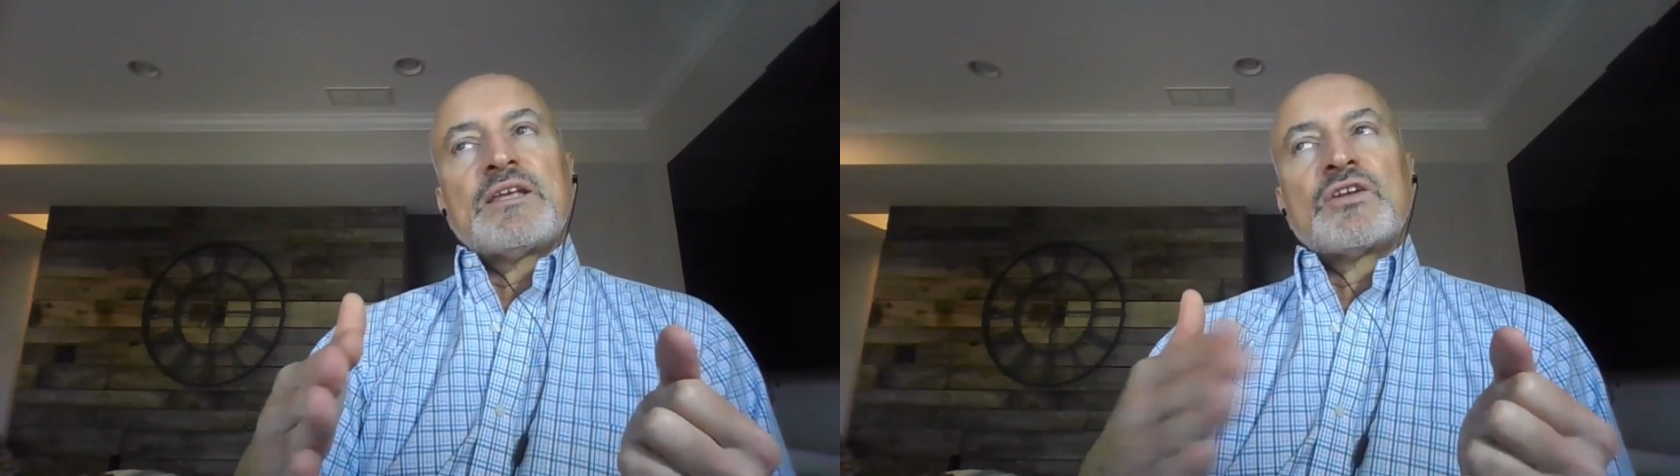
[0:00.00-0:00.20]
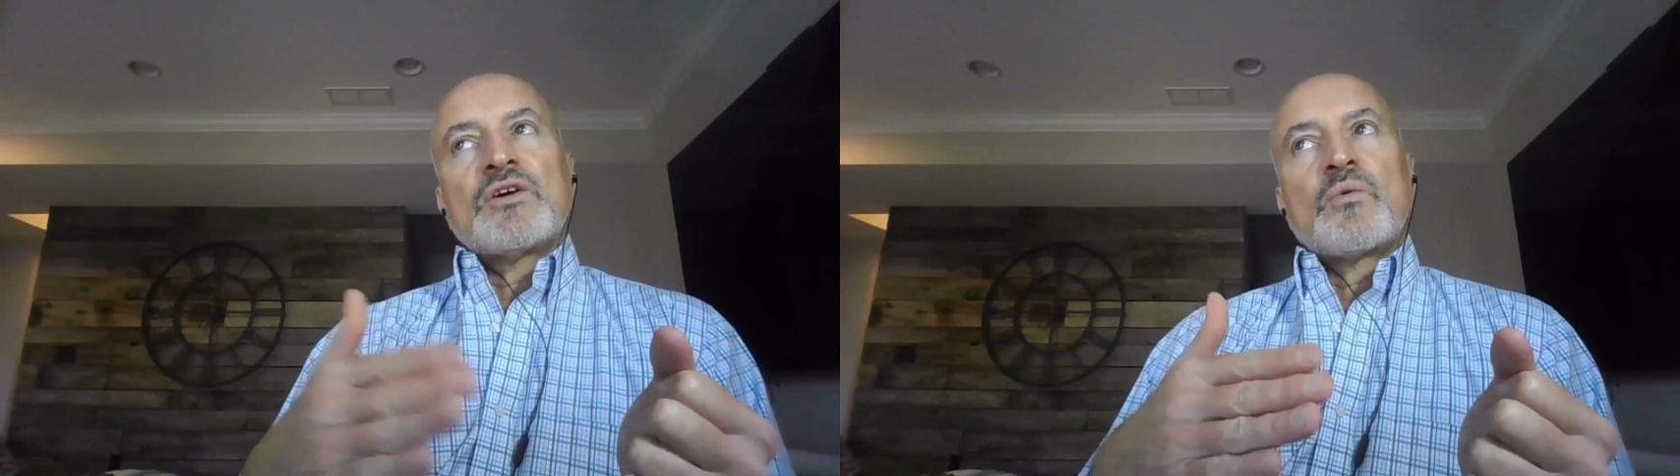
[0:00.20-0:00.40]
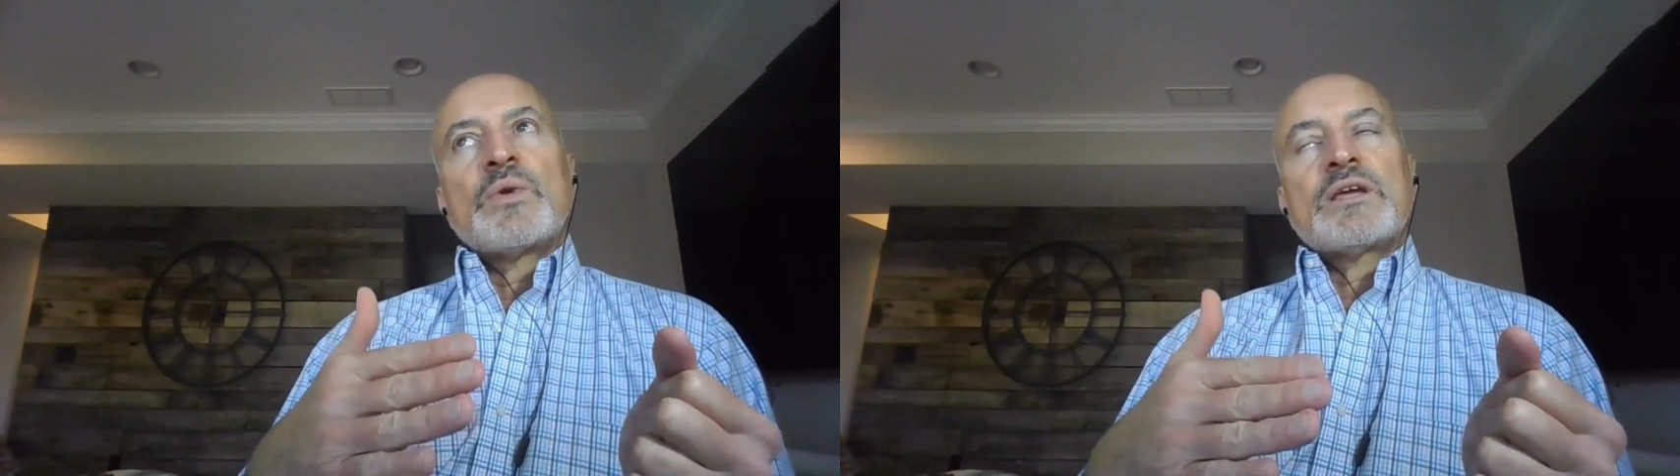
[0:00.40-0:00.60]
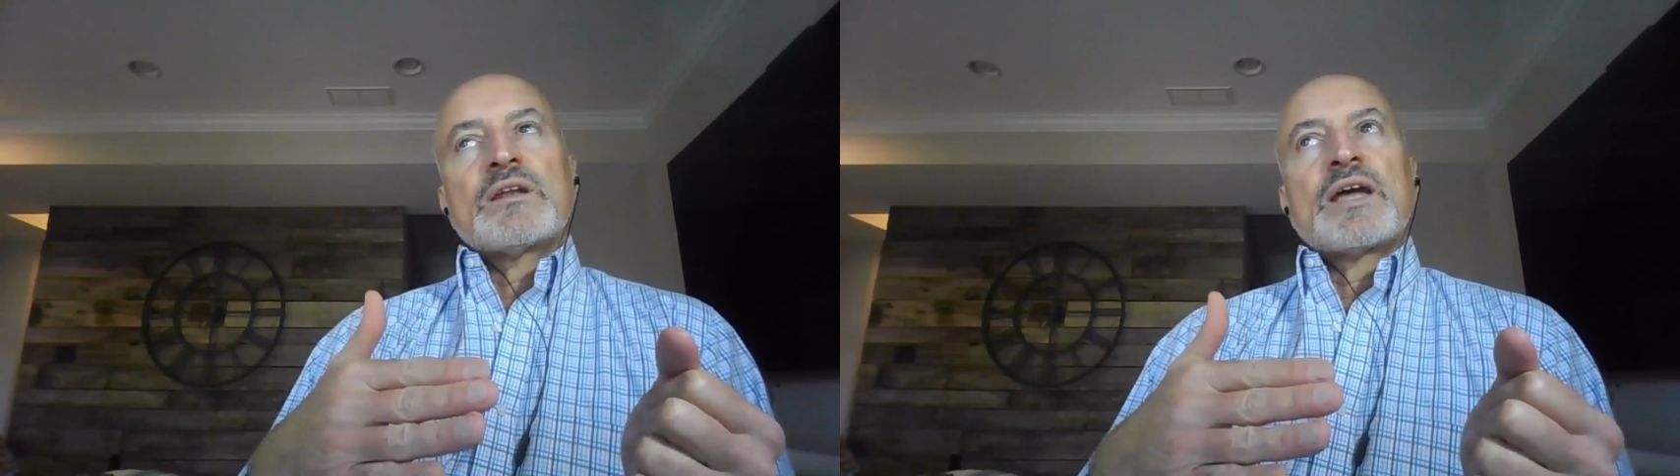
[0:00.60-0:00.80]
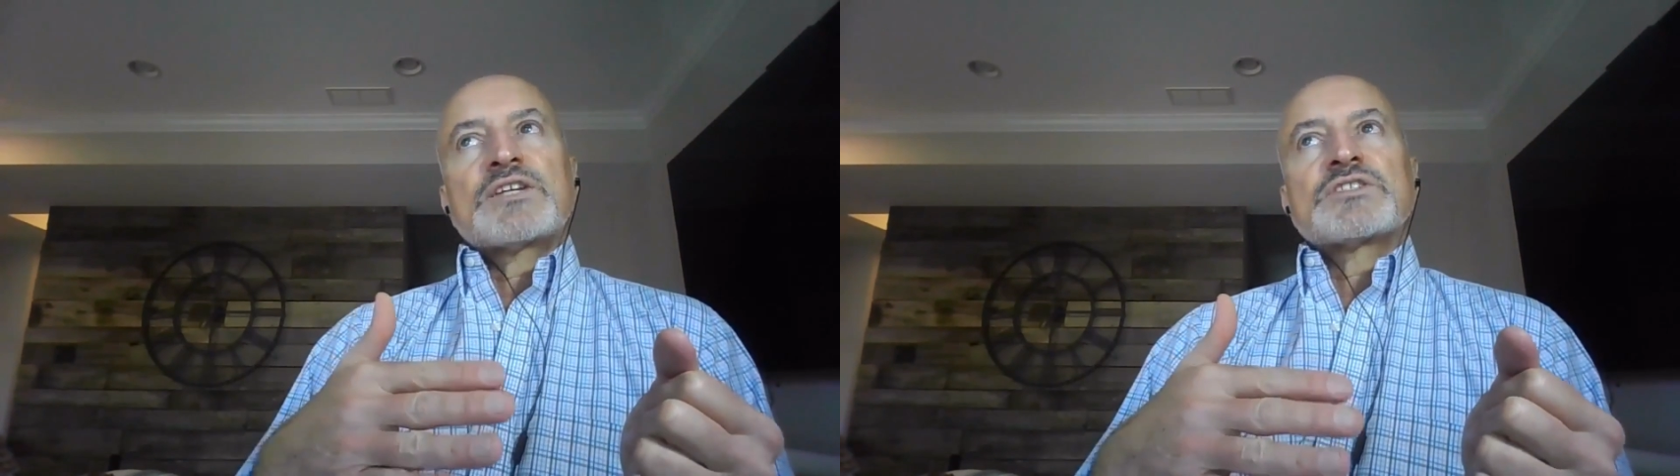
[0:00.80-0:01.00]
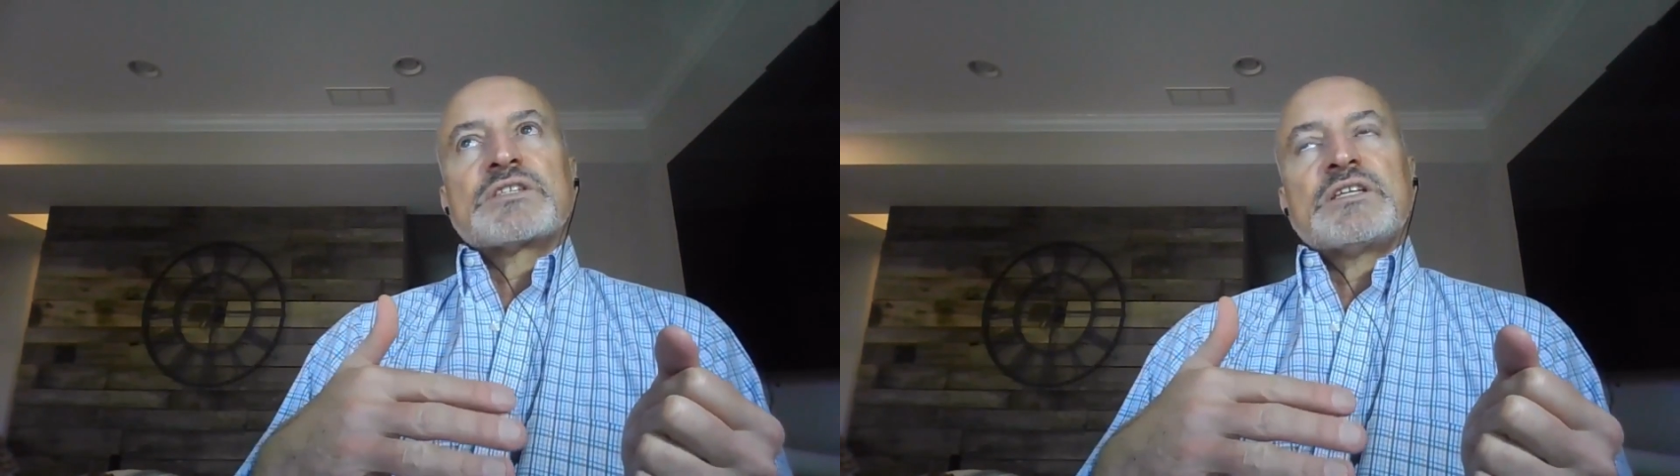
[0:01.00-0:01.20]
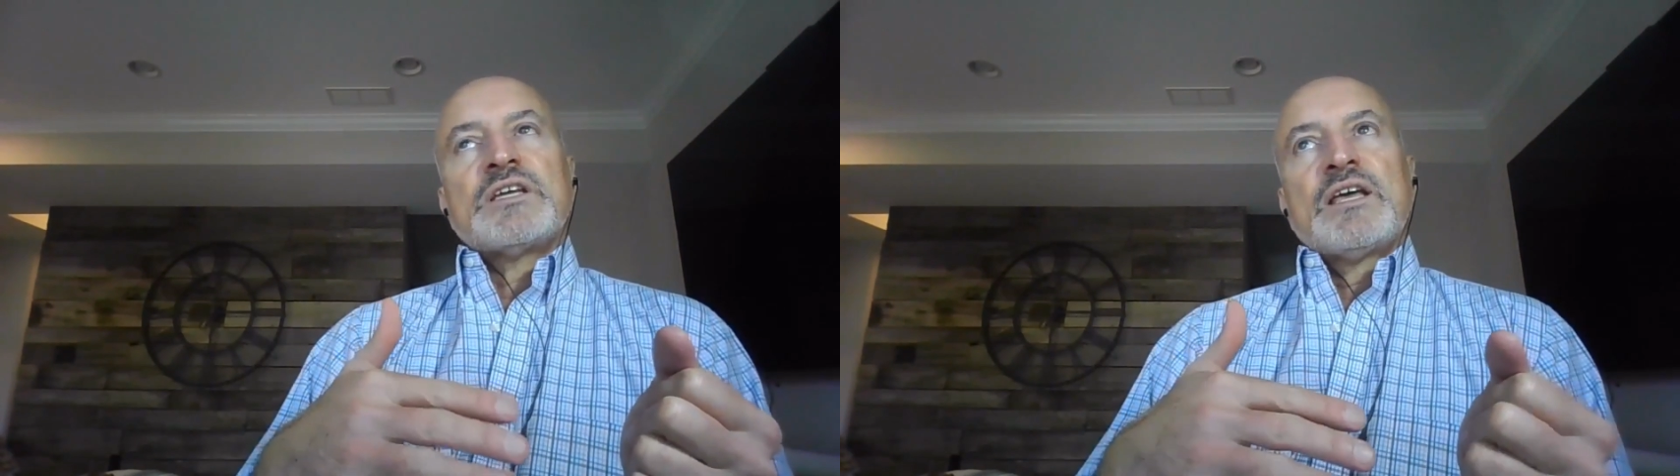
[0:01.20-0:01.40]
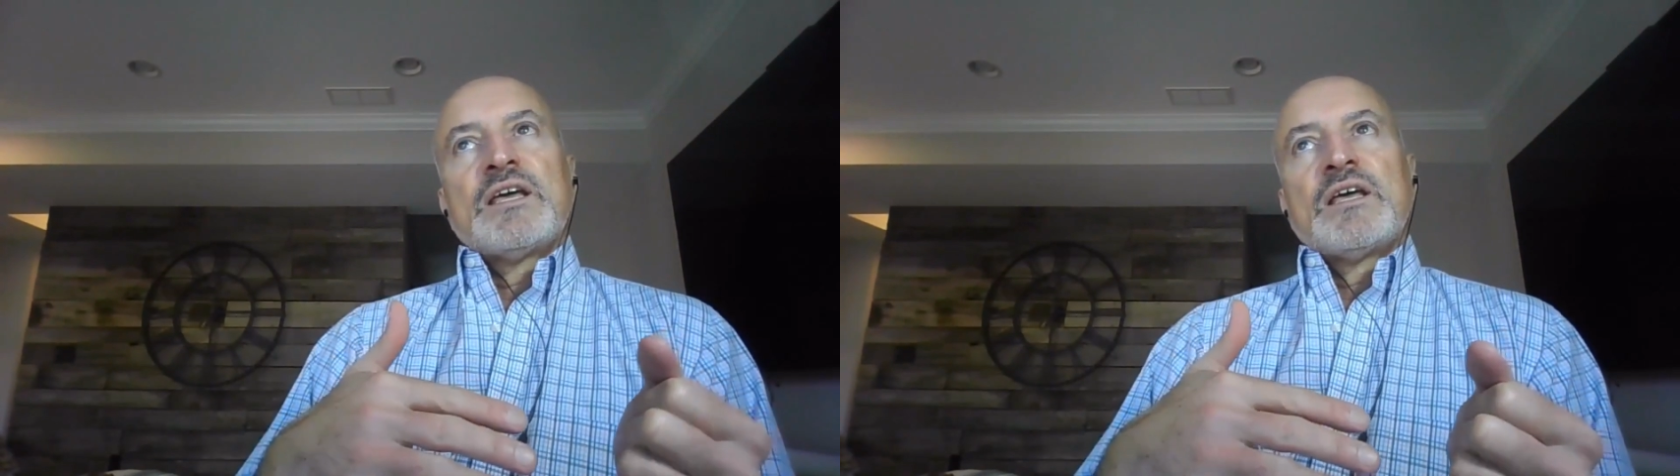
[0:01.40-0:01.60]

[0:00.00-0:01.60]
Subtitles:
we can actually